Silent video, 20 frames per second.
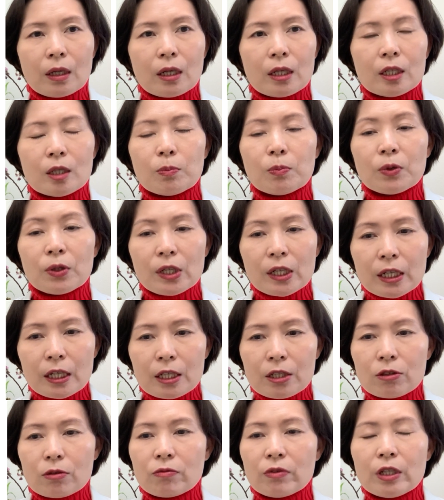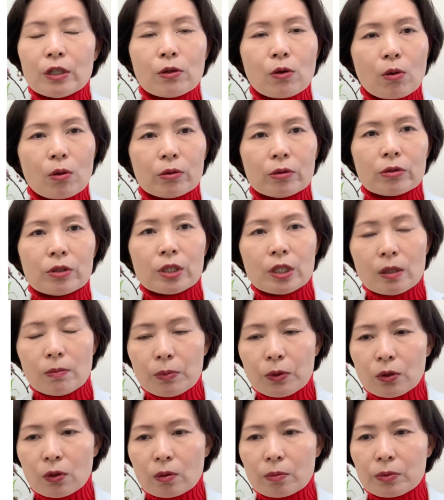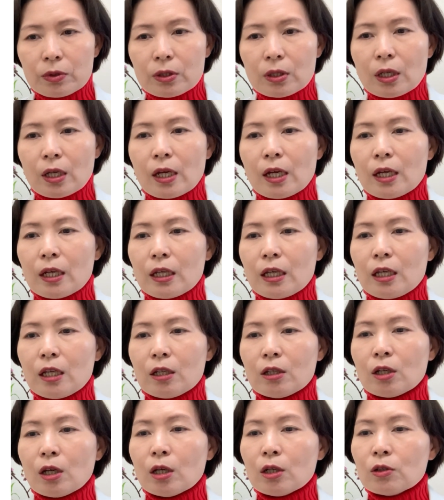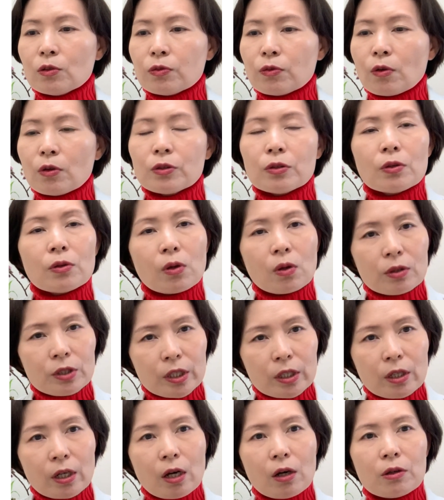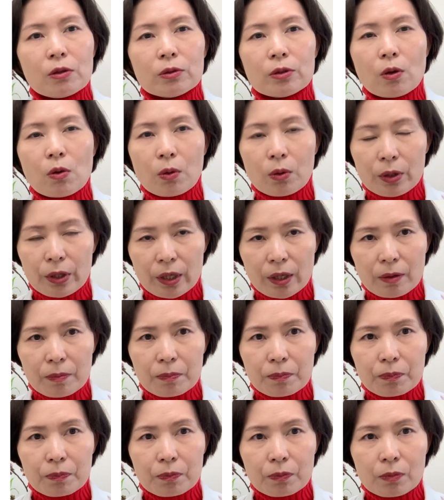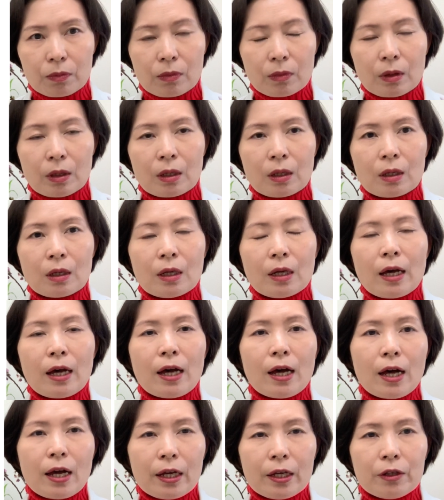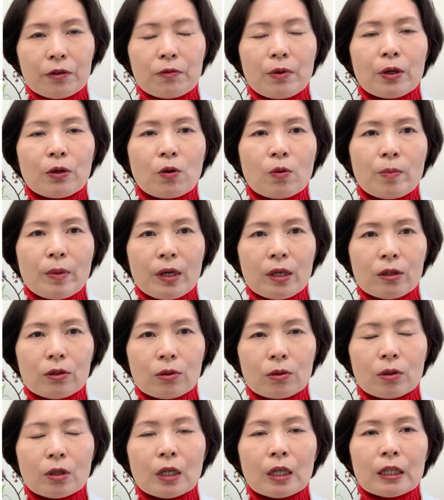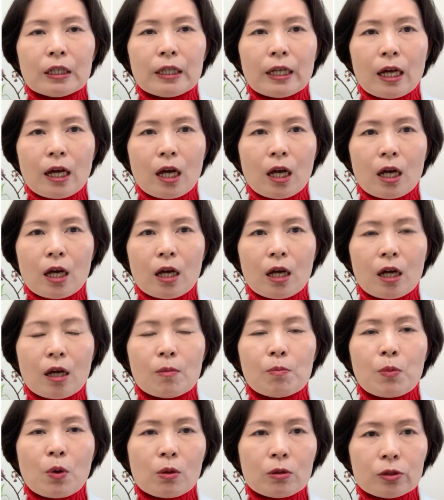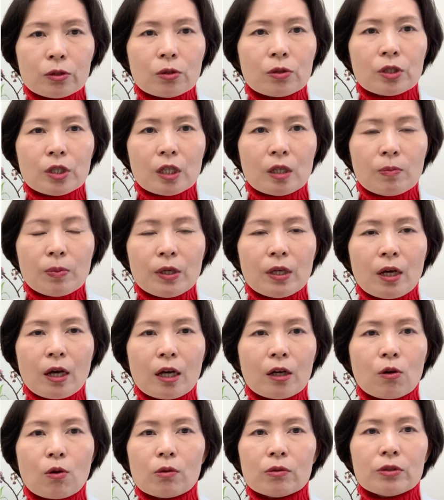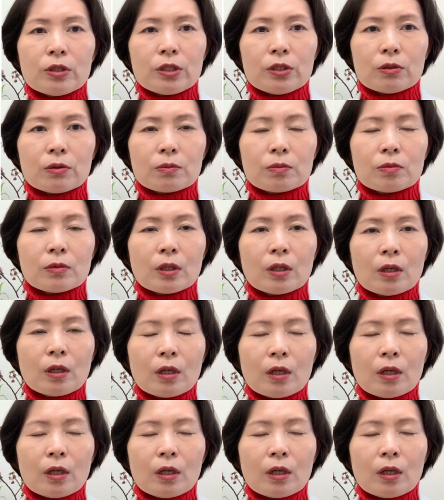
And please record symptoms in chronological order. I recommend the most severe condition